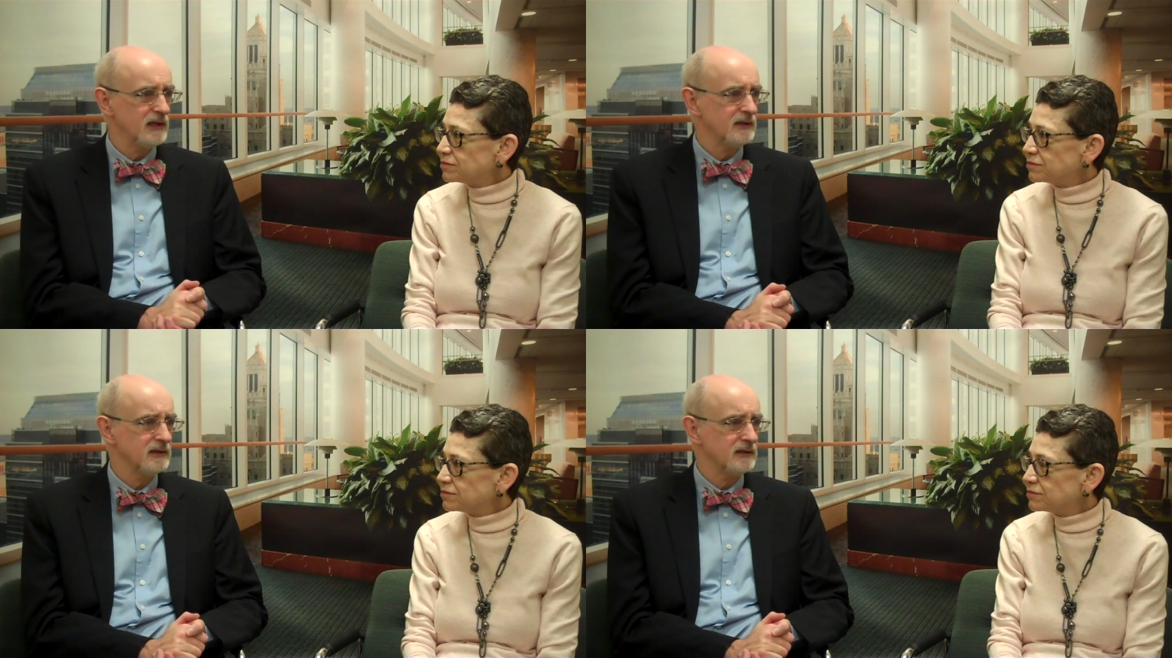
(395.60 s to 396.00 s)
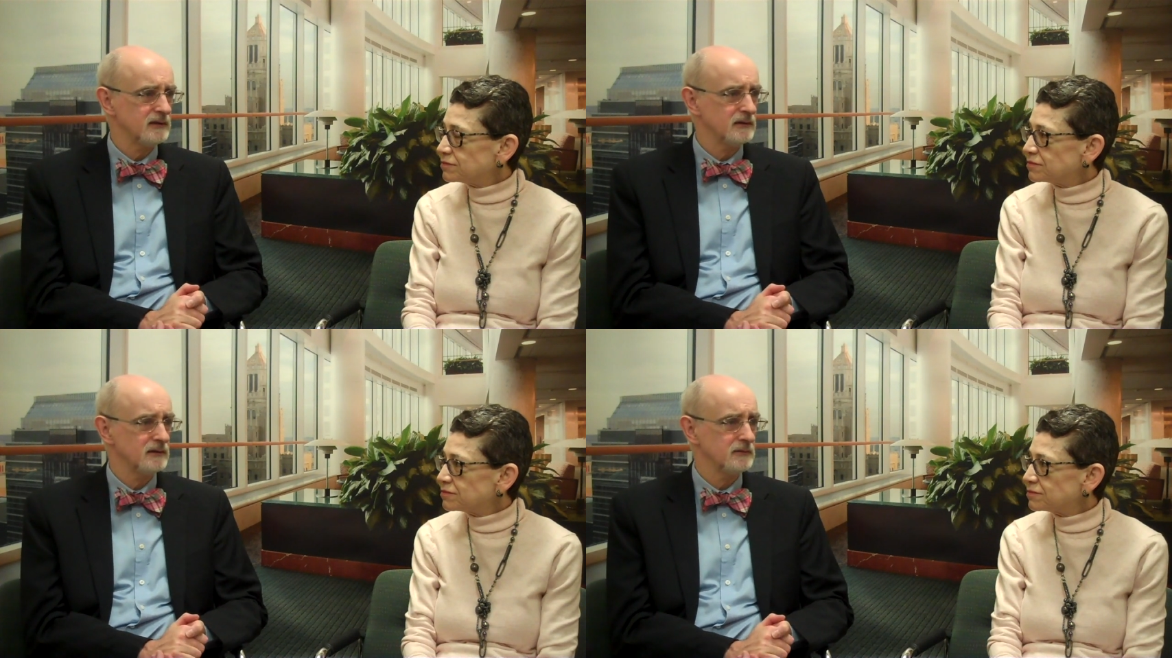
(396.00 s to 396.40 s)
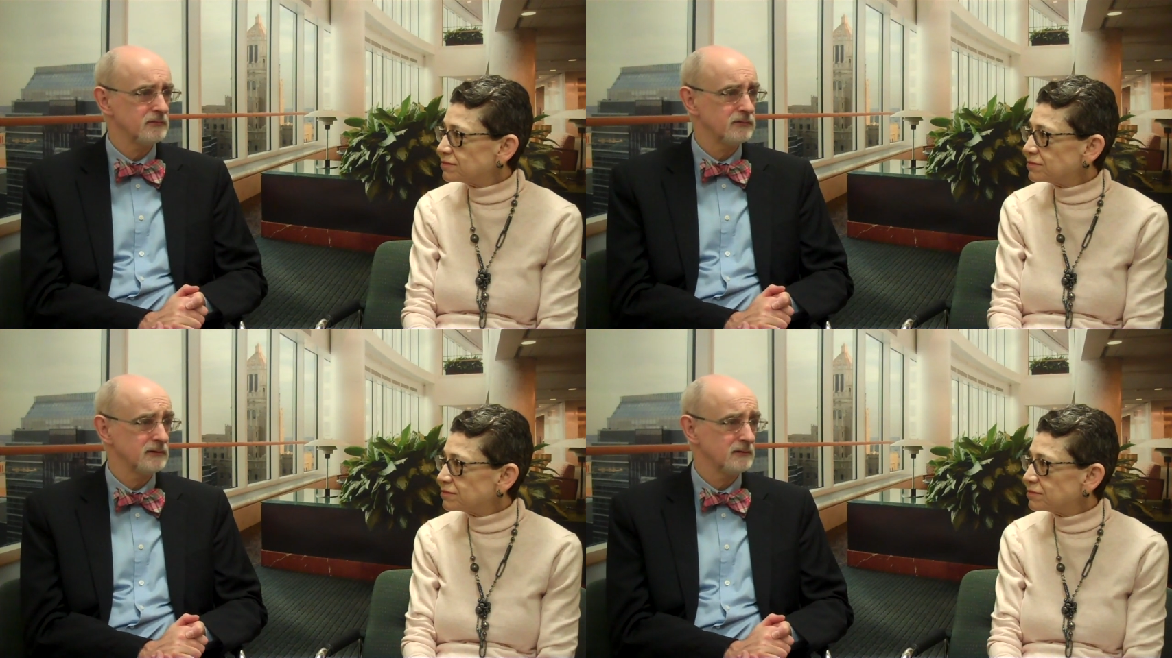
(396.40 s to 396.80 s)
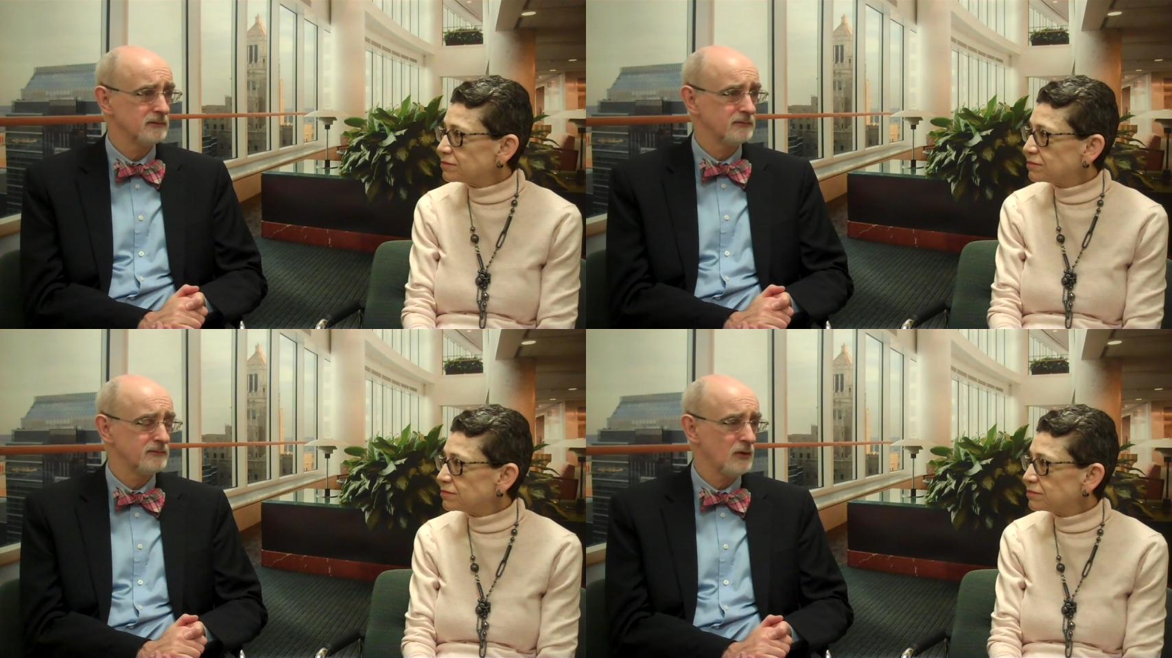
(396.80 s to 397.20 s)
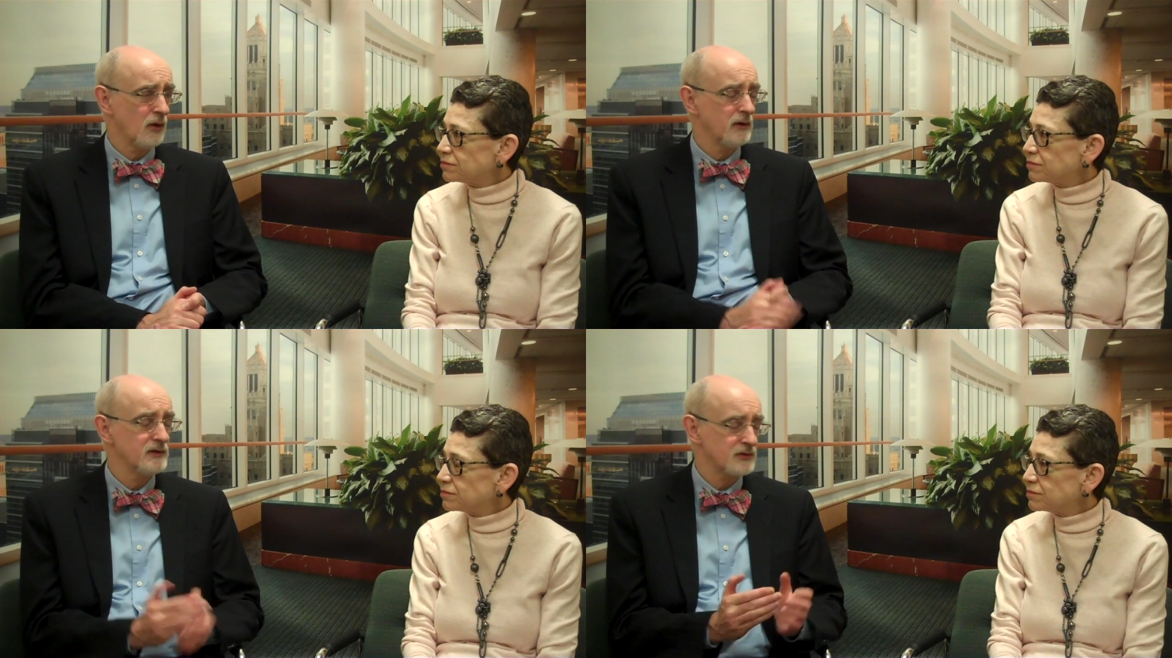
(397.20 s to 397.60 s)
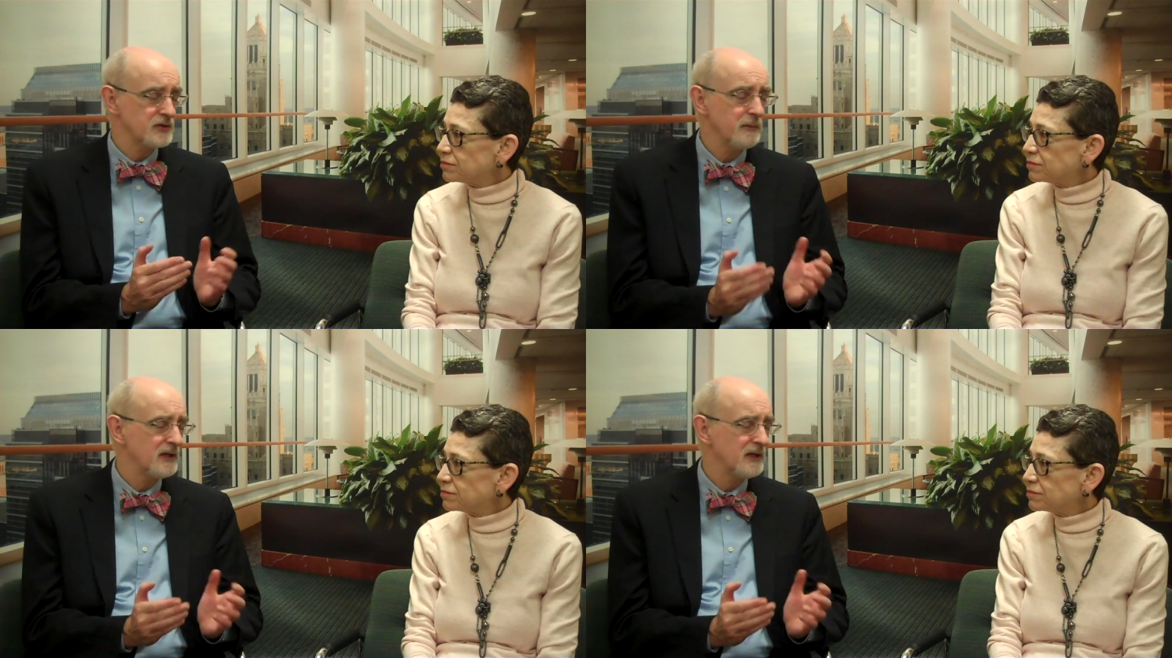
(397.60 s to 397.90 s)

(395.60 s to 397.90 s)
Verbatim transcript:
Speaker 1: diet that are, or is there